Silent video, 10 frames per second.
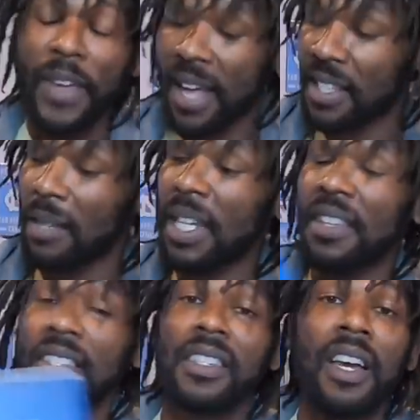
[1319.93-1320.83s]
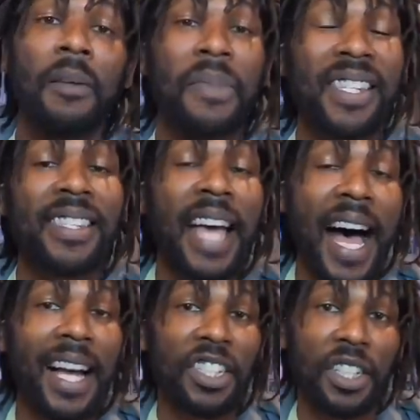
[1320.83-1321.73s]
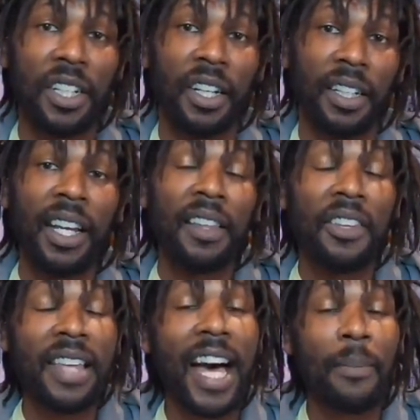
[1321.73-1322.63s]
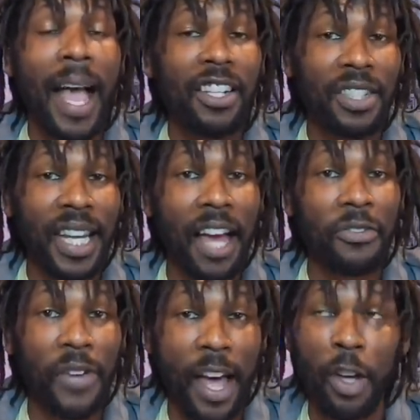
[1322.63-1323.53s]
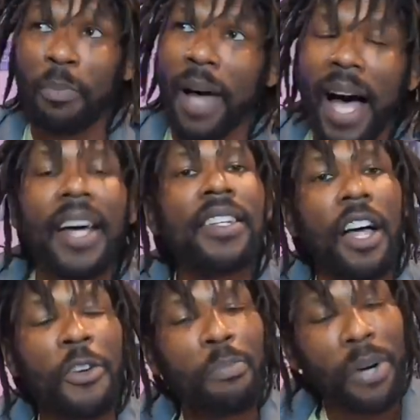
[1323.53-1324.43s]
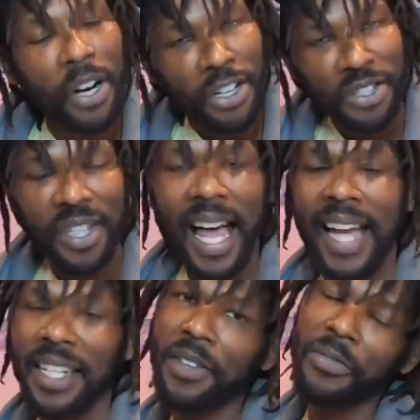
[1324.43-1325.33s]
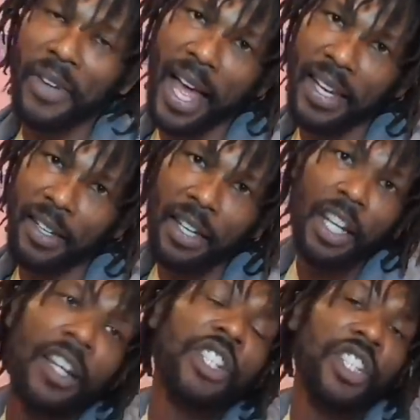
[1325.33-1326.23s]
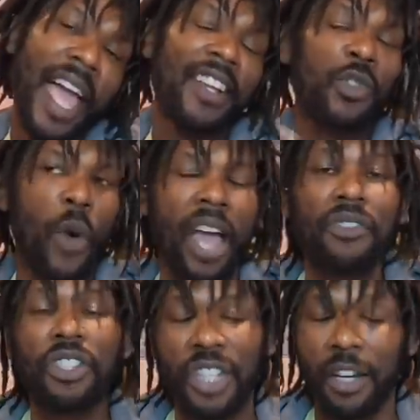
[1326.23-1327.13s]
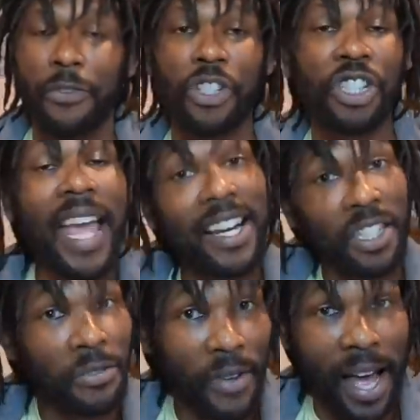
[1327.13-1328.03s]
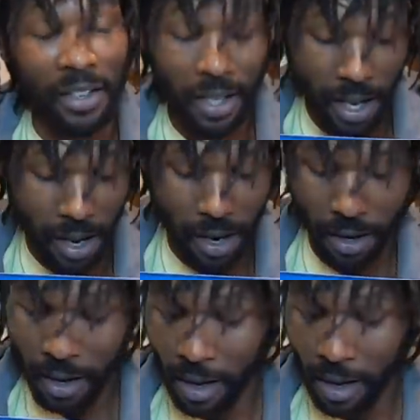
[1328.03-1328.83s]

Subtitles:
found is gonna be this massage gun. This item actually got found by another person. I didn't find it. Jack's wife's Jennifer, she actually found it and